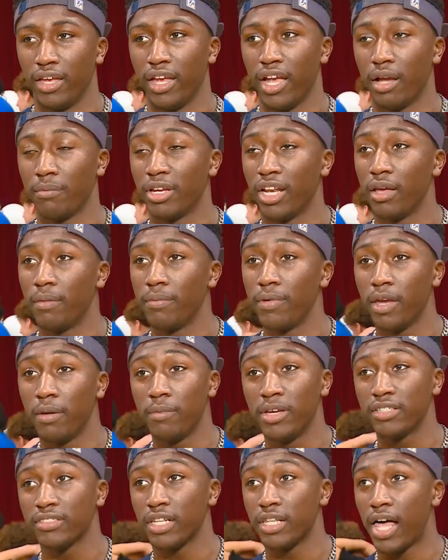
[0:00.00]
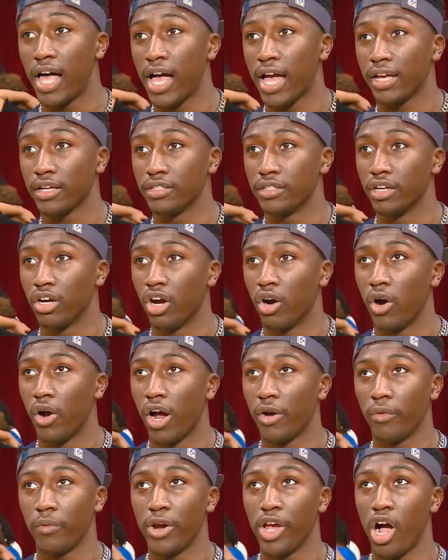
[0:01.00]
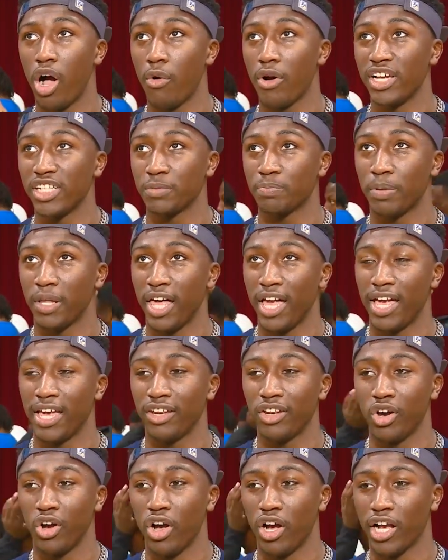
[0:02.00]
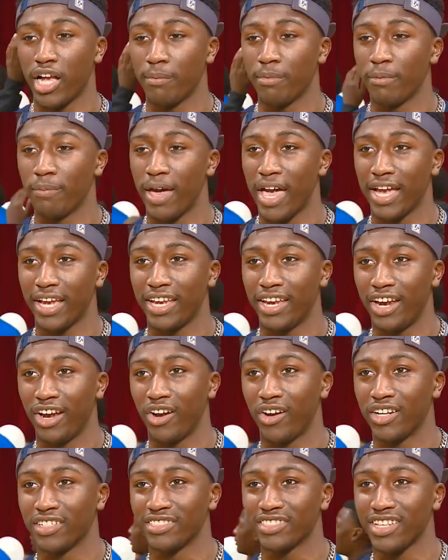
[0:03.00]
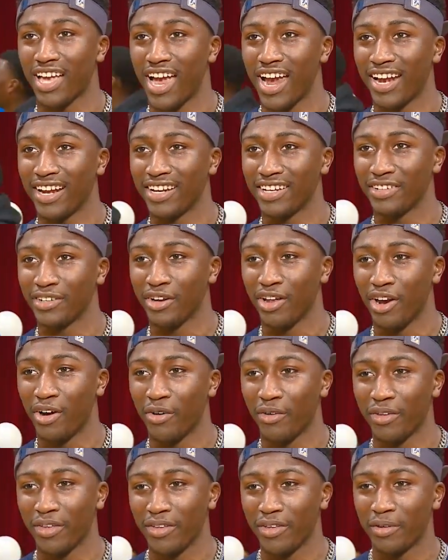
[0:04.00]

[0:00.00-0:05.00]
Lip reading: Yeah, I mean, it means a lot. You know, we always planned on coming back here and signing, you know,